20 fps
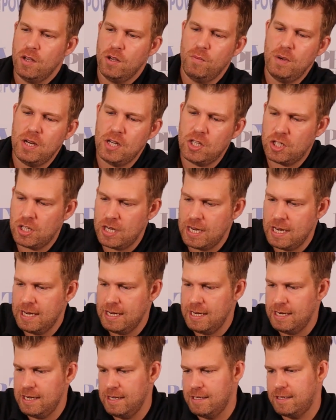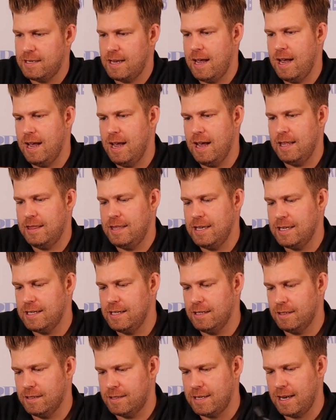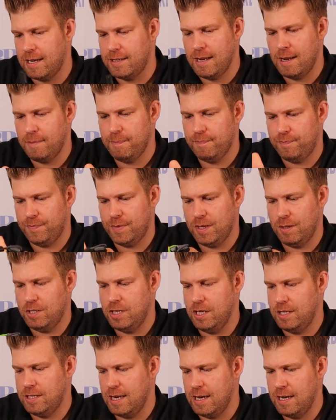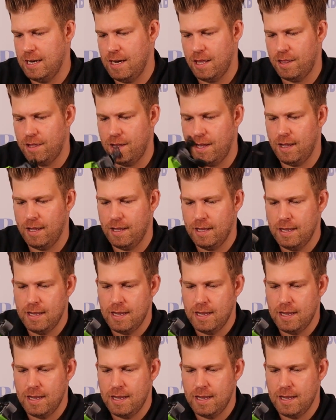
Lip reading: which is this little setup, which is another,